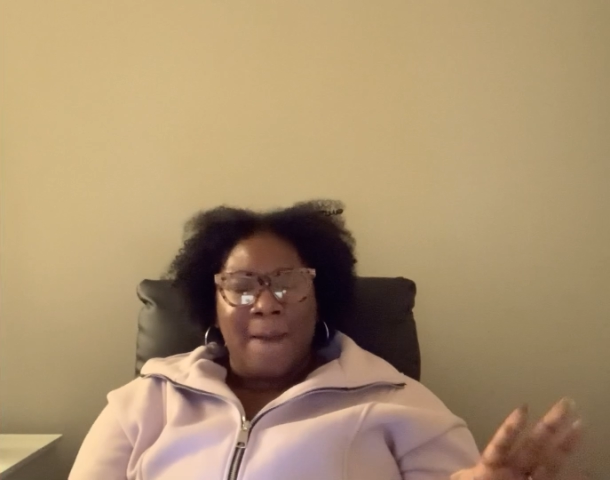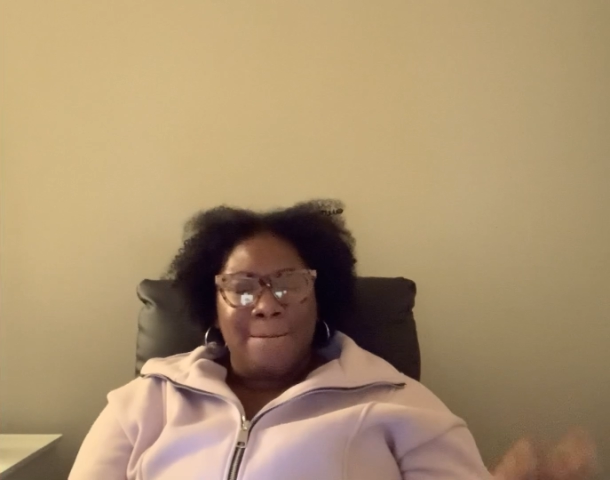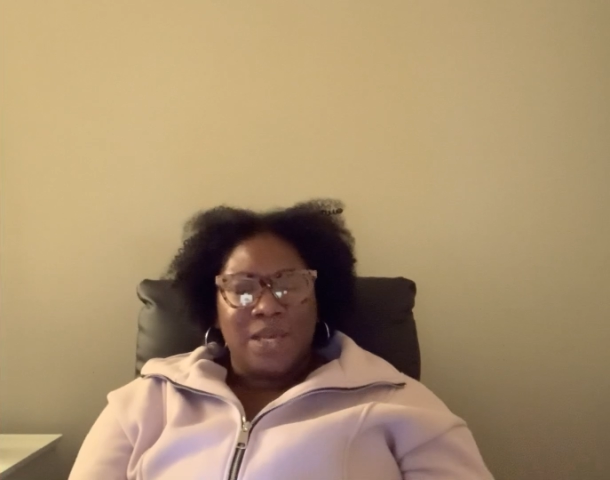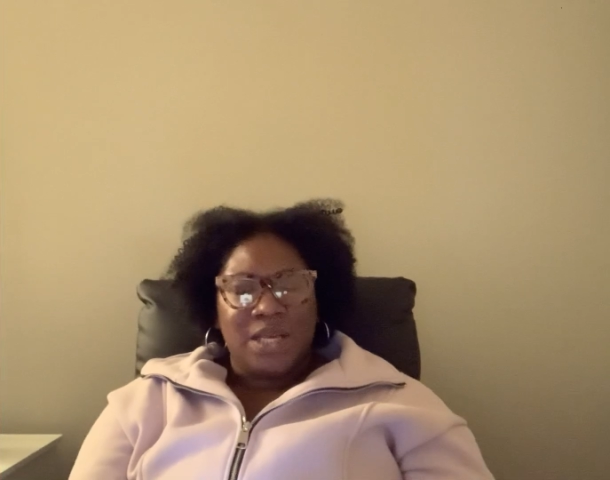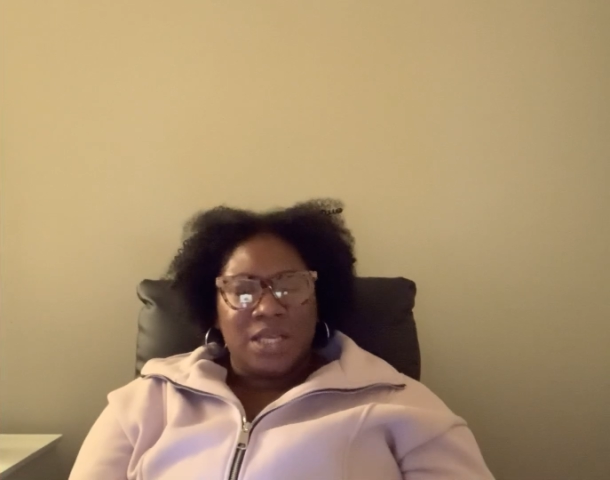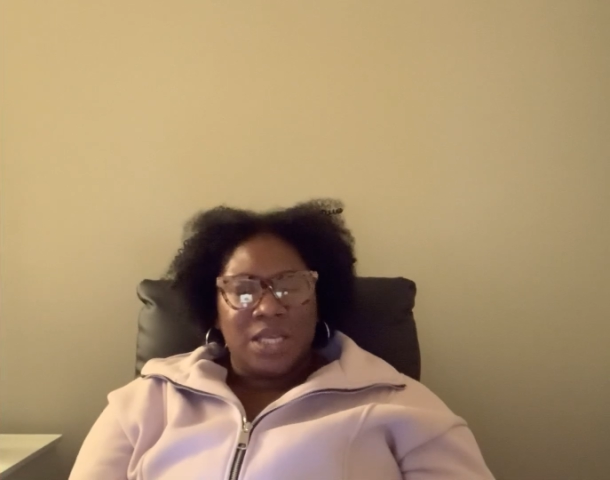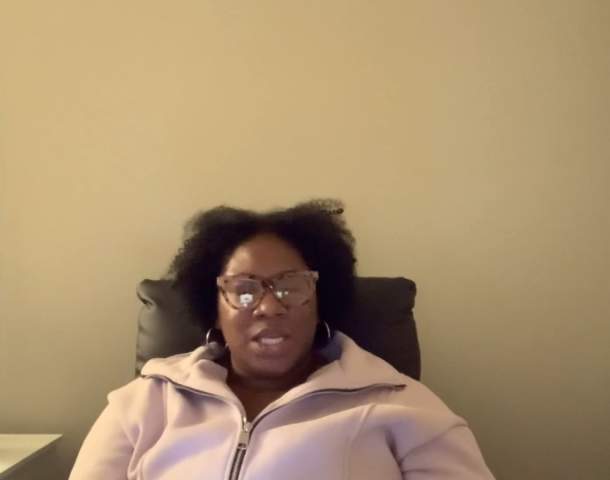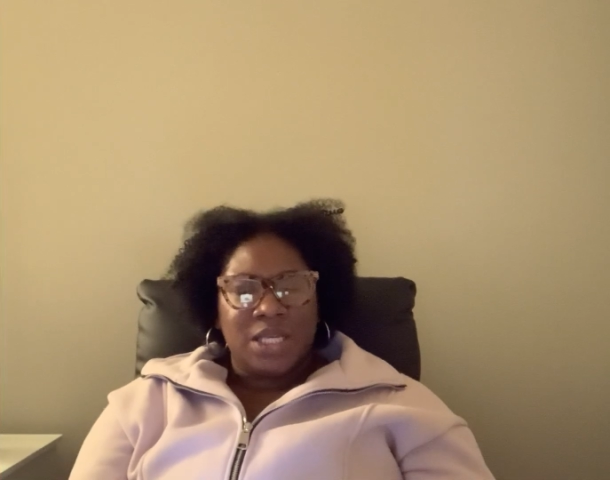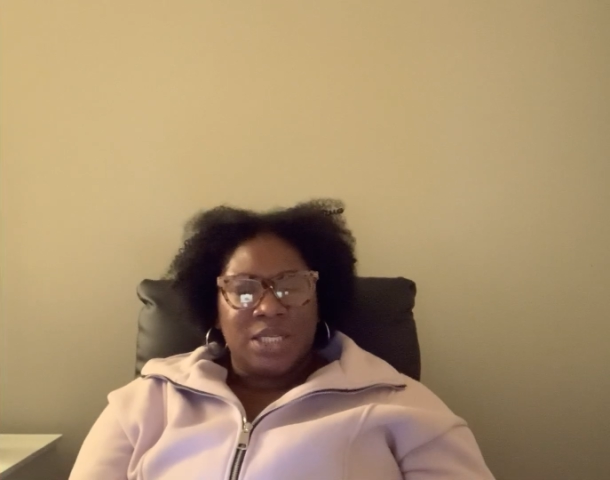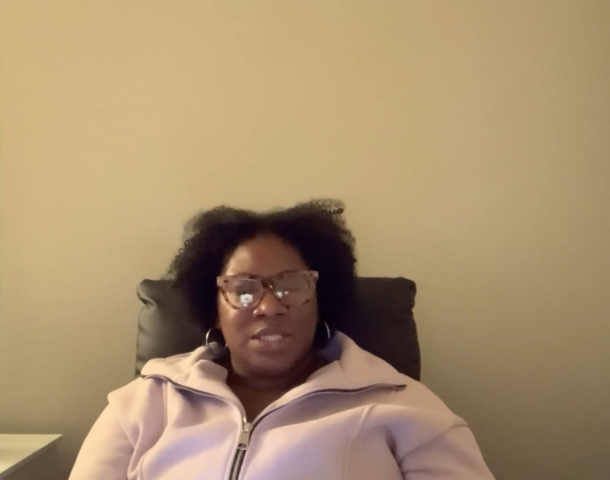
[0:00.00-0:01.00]

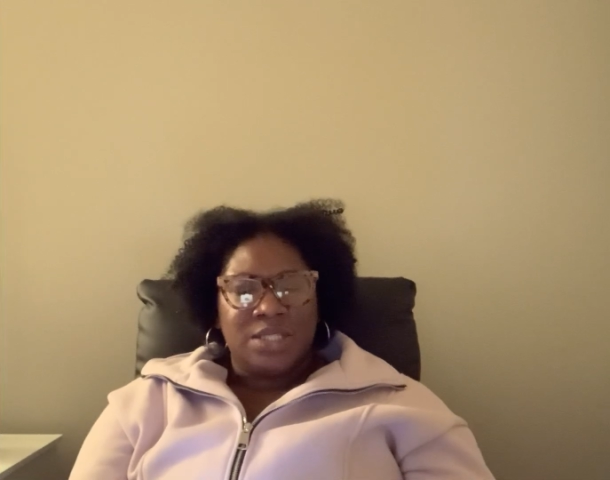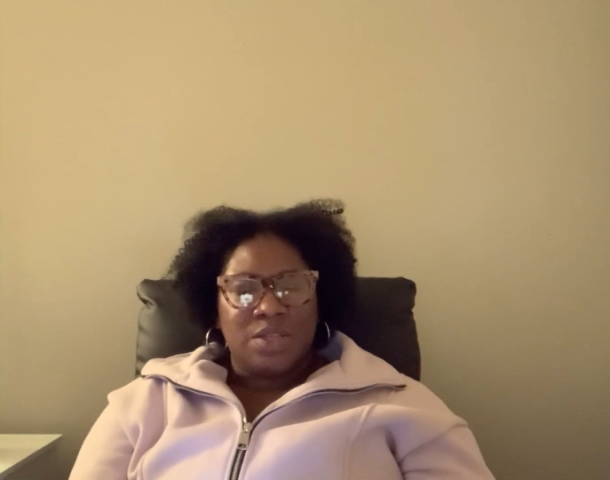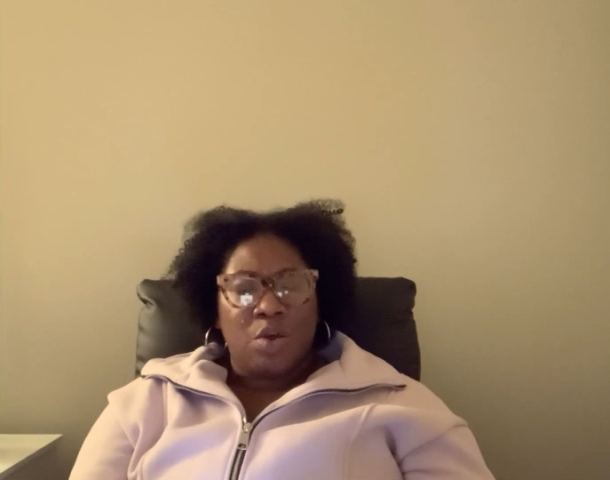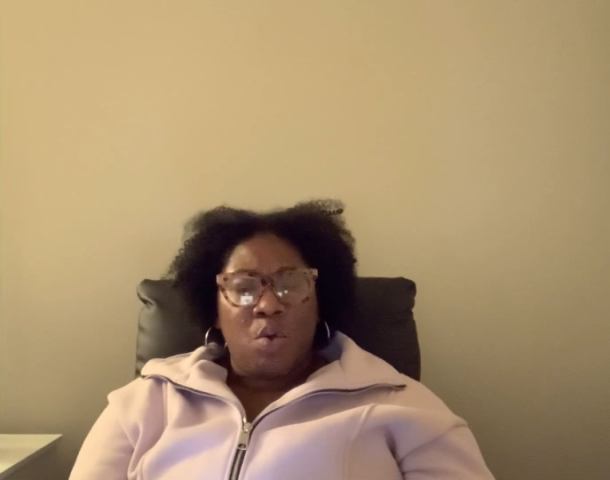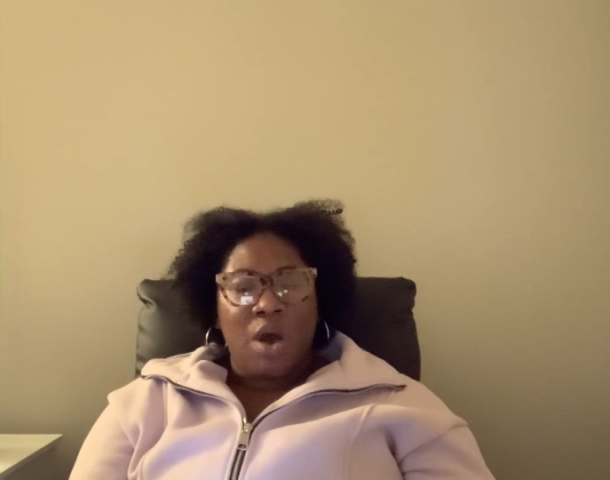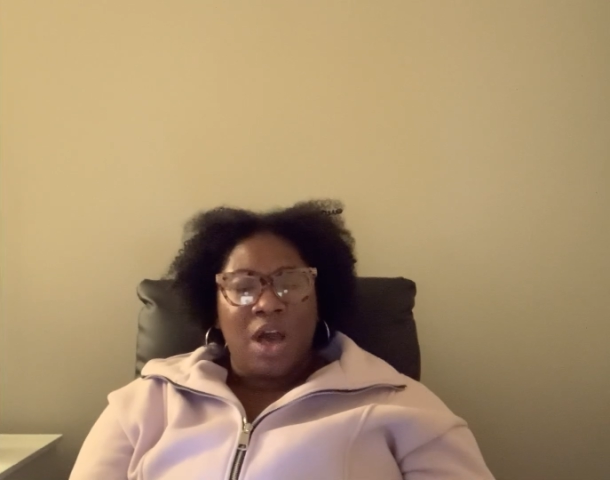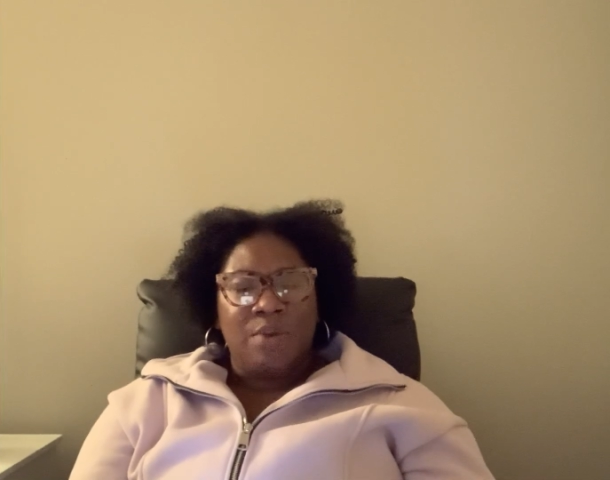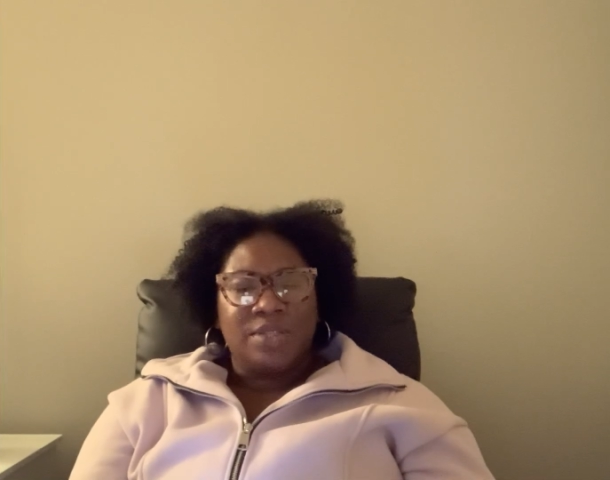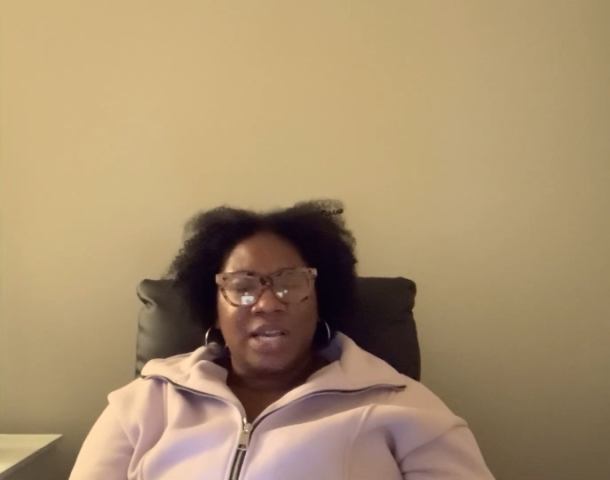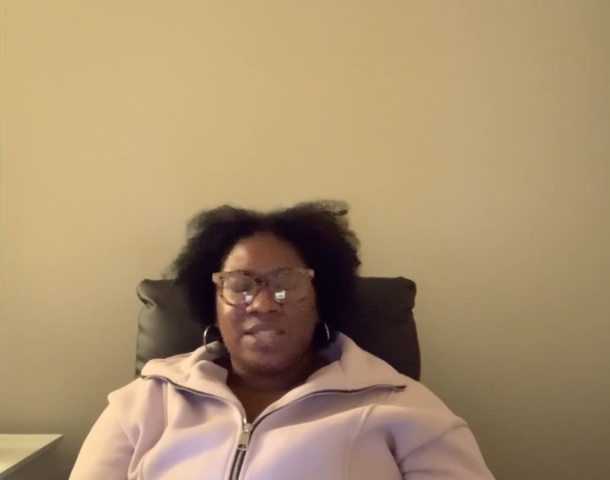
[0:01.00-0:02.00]
because Quad
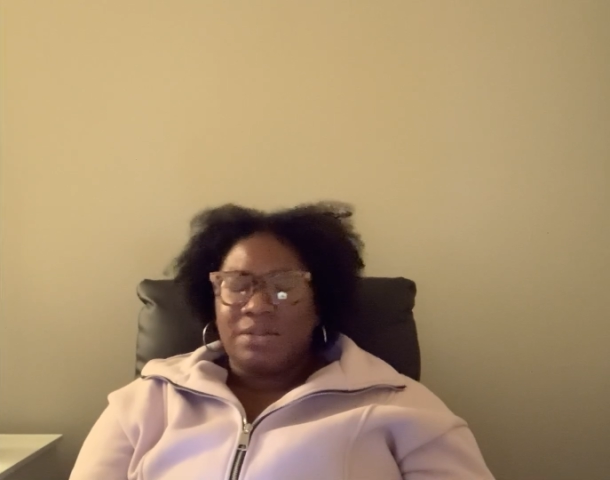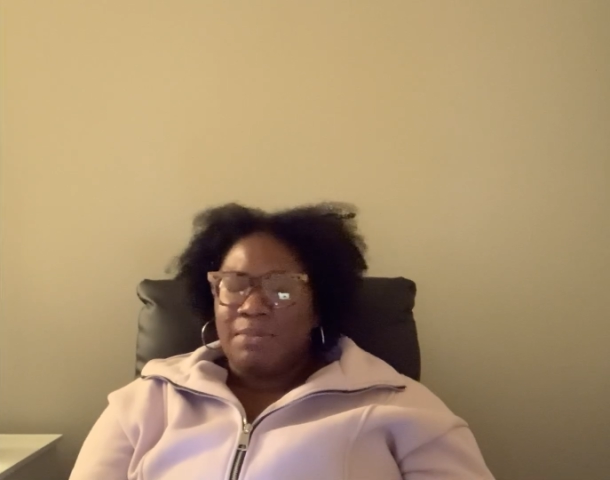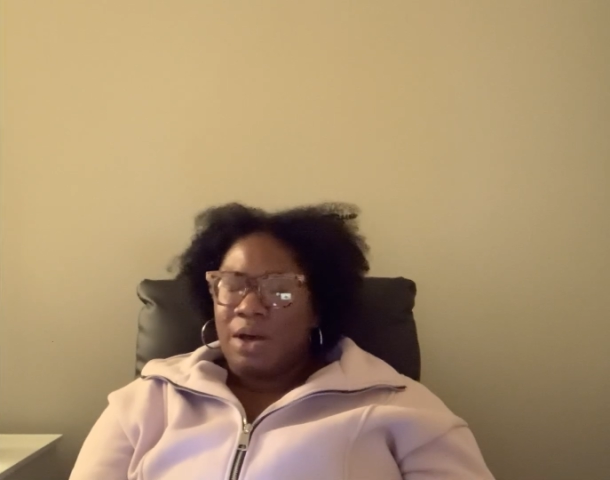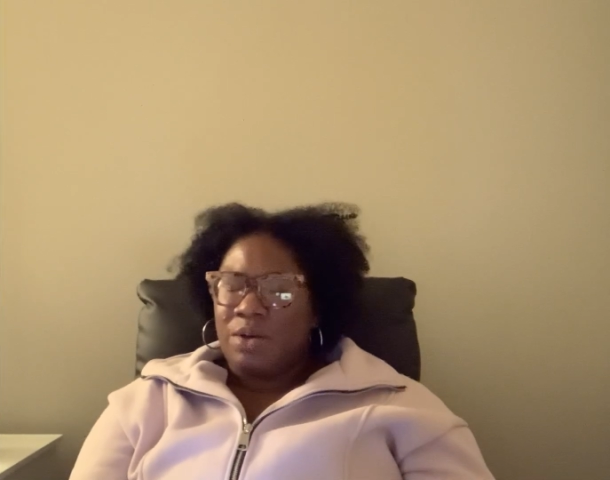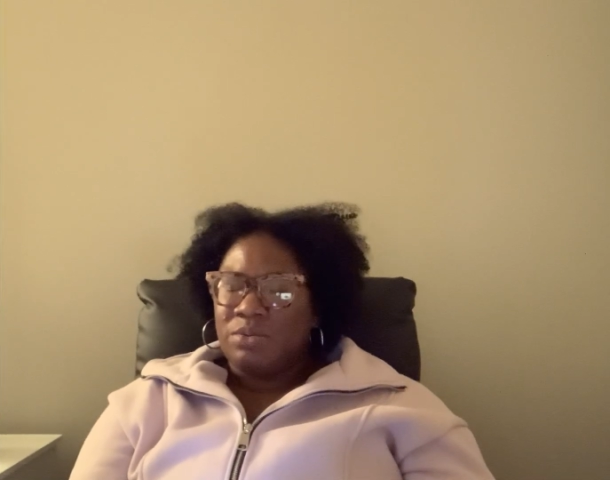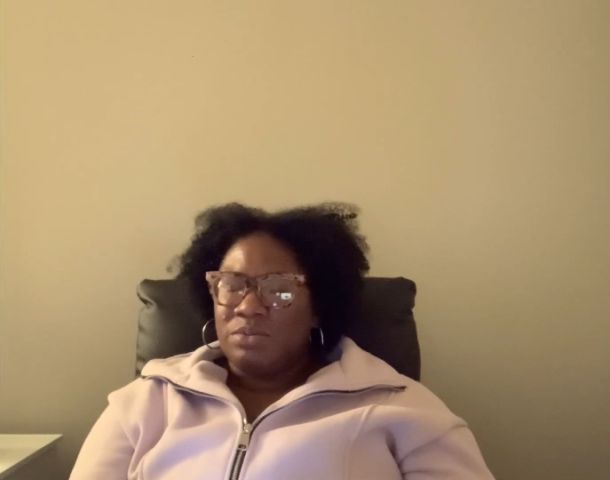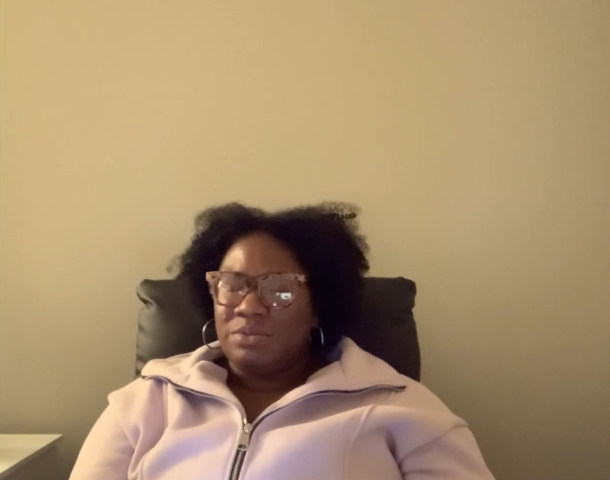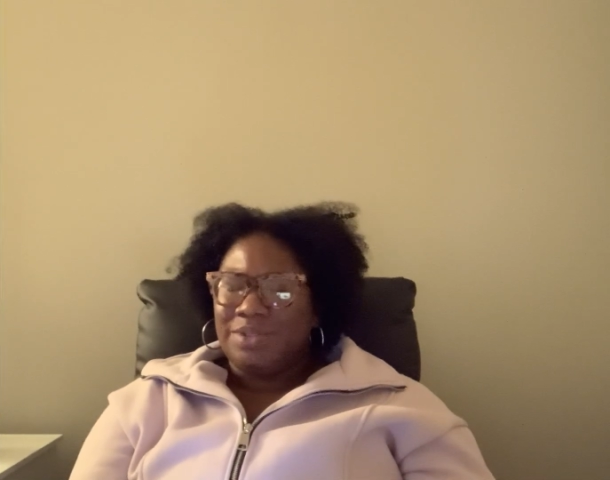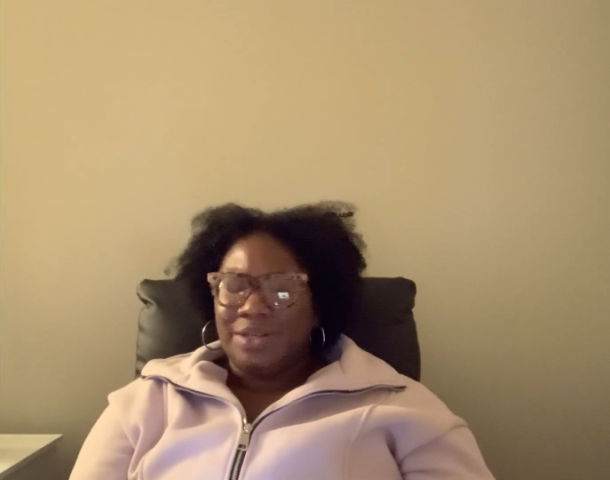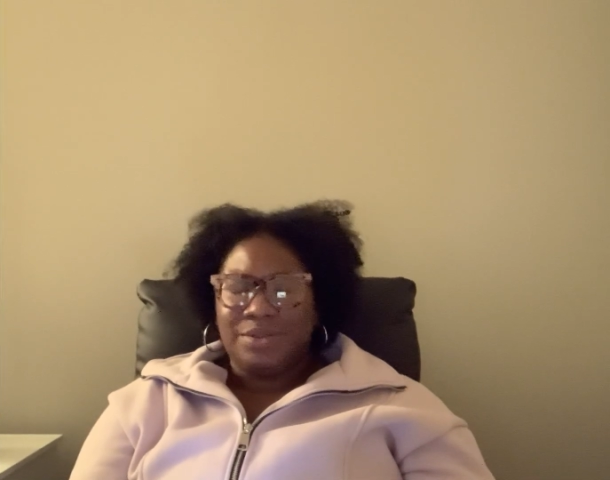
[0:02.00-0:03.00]
was like, Simone,
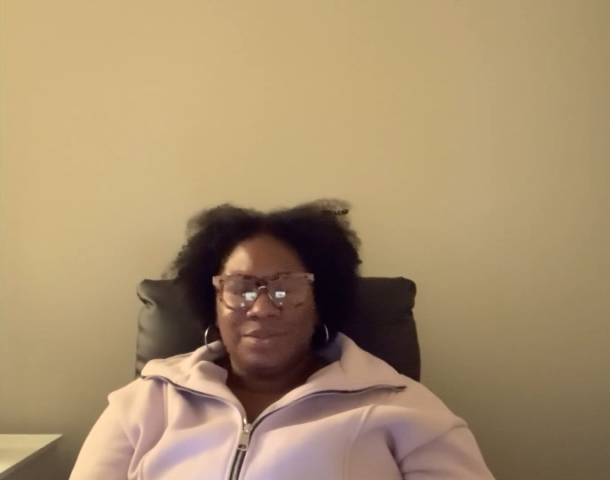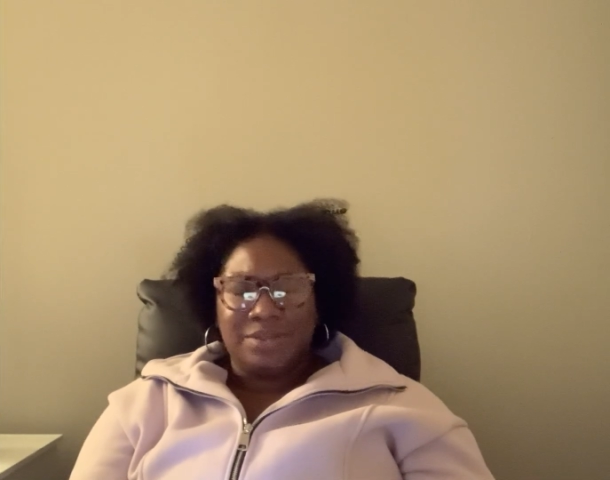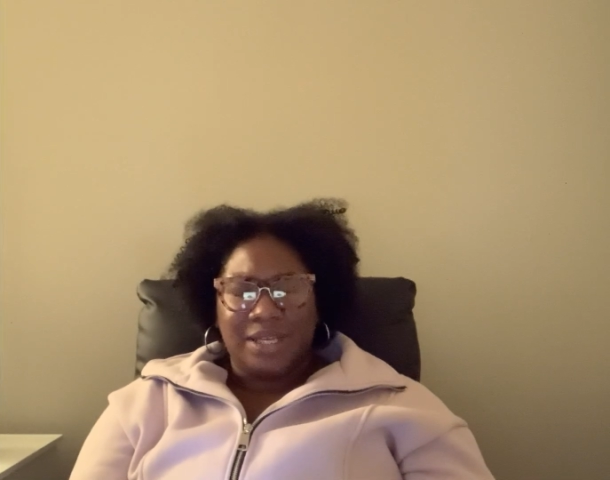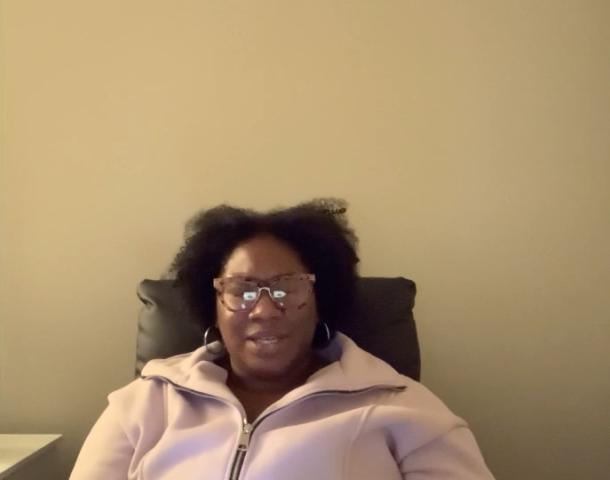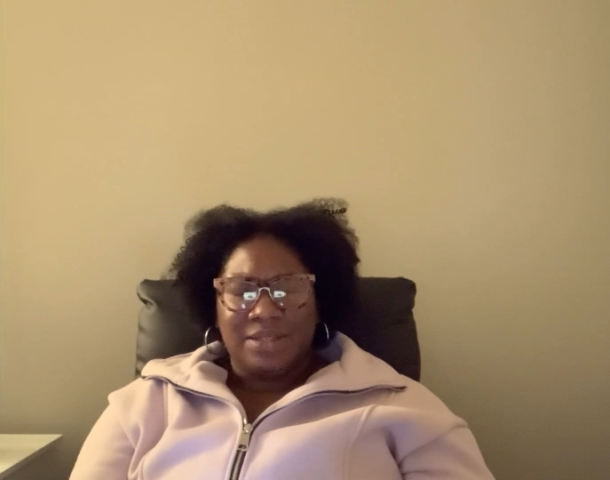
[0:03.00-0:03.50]
don't do that.